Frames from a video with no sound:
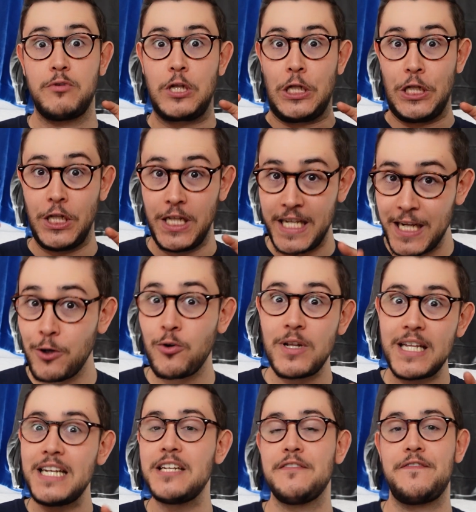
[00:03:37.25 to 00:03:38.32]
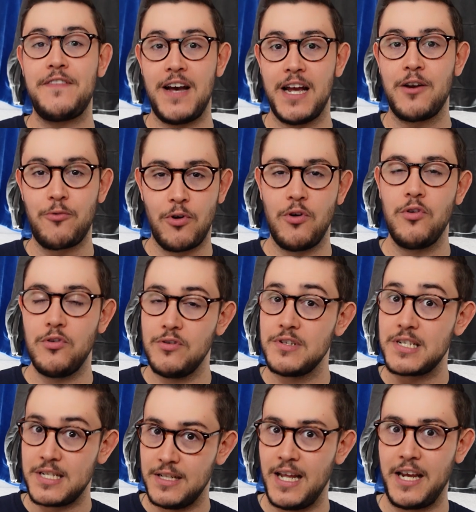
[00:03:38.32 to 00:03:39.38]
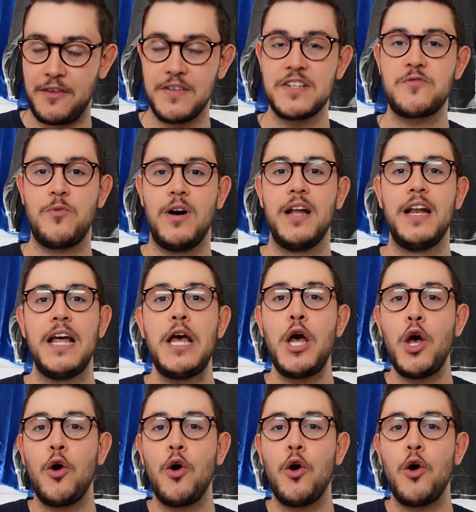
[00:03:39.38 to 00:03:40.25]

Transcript: clearly defined roles, like this one,